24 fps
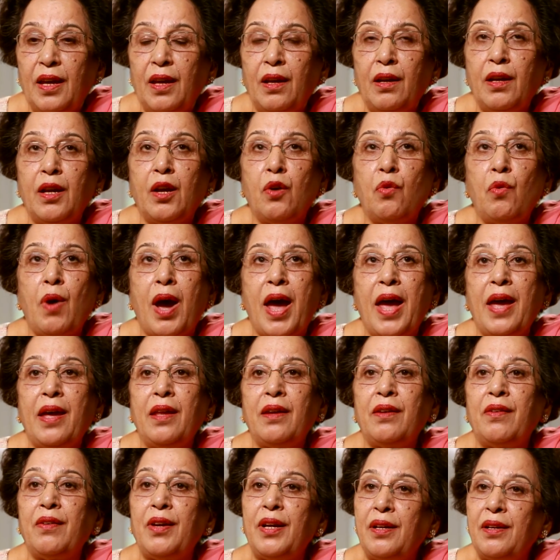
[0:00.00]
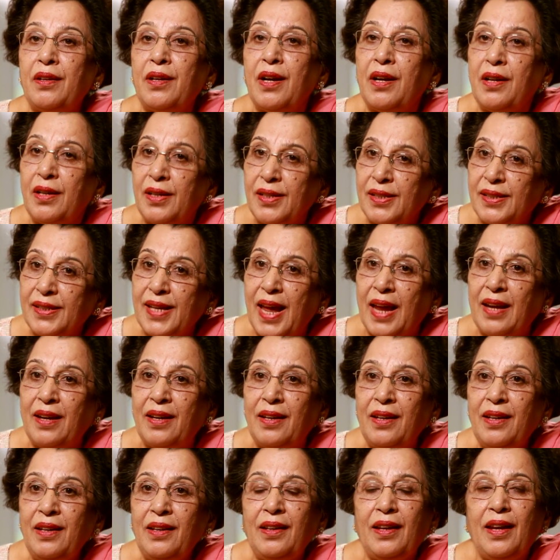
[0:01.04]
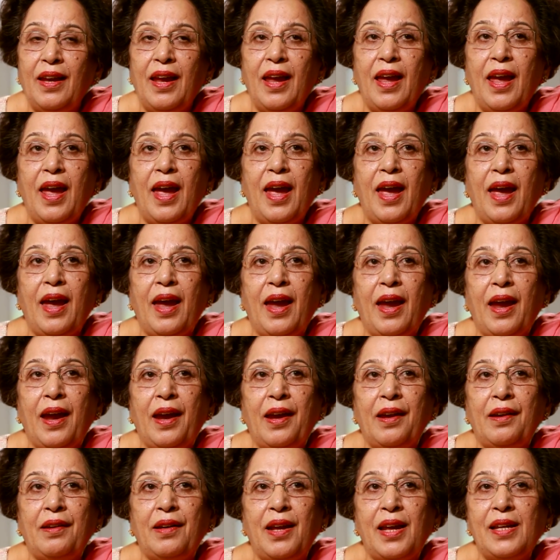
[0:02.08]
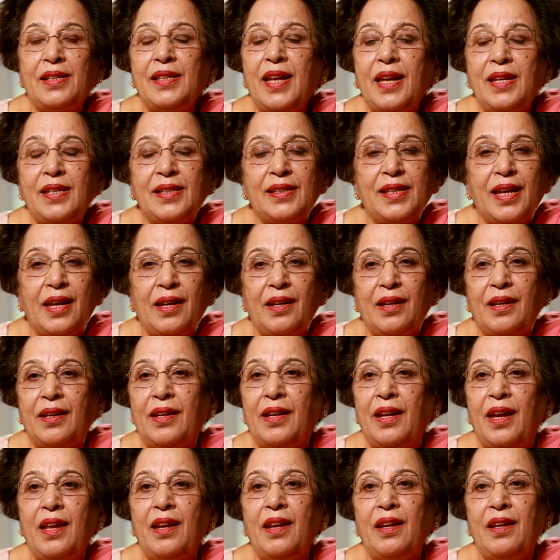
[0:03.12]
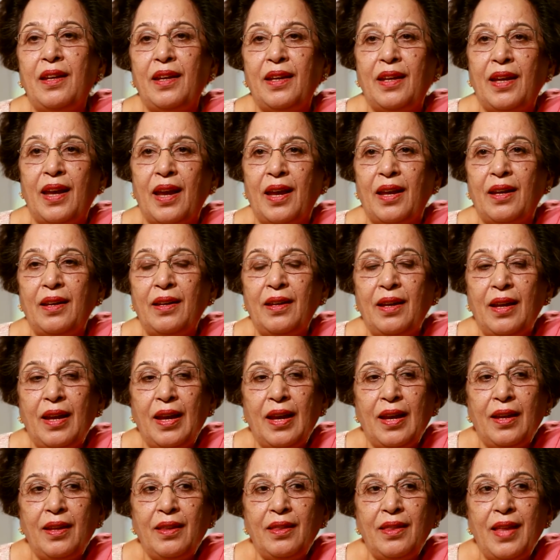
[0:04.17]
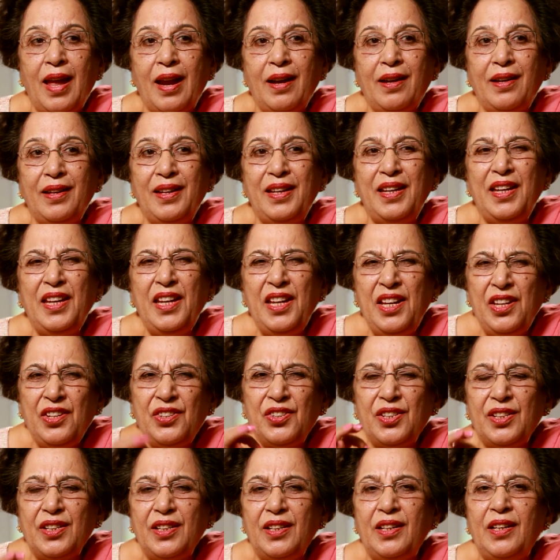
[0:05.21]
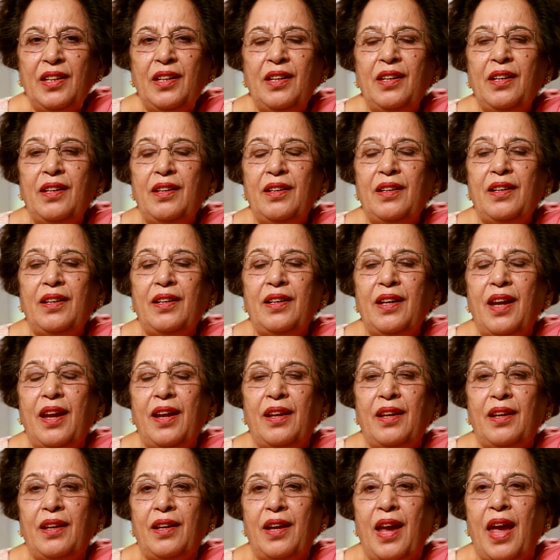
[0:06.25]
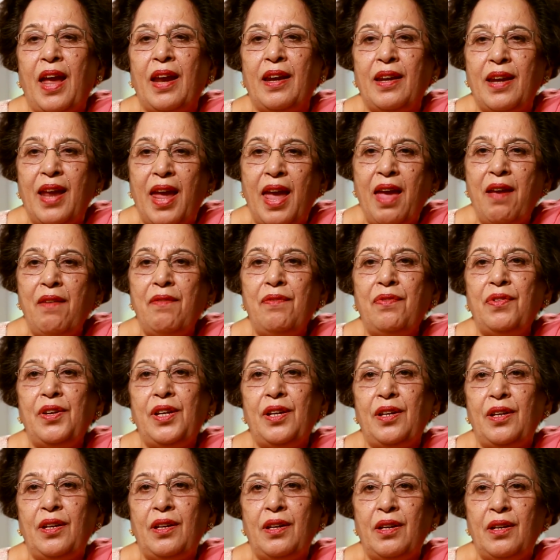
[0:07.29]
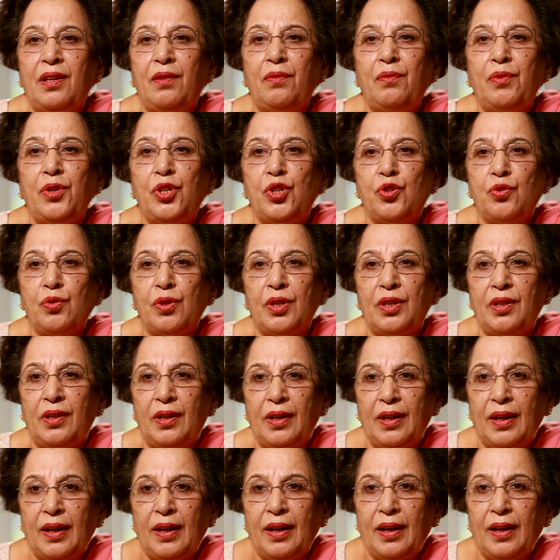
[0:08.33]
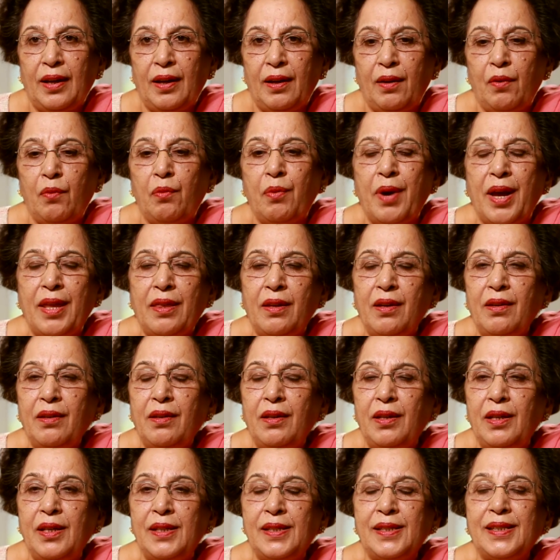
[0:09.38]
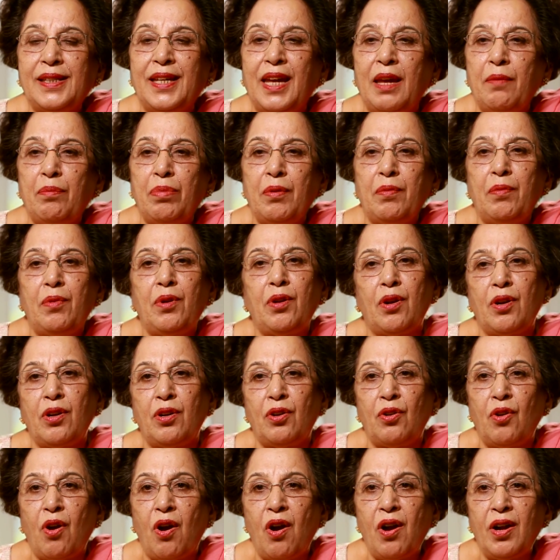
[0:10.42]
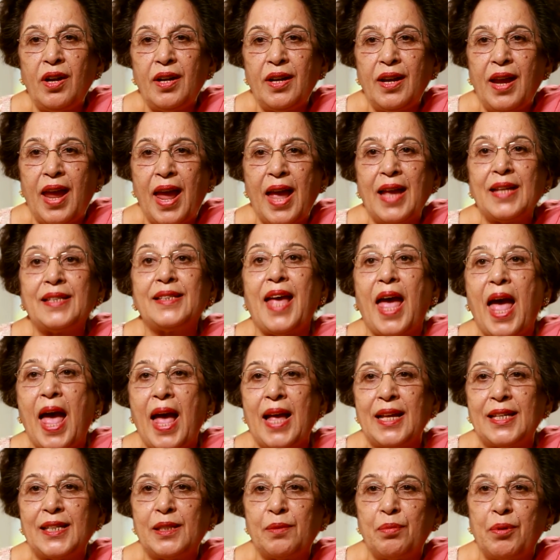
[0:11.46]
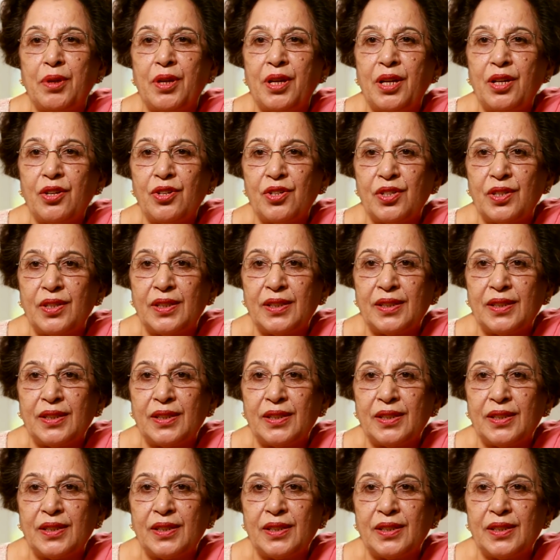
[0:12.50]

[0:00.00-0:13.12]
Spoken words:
require greater understanding. And as I said again and again, that each and every individual, whether he is capable or not, has aspirations.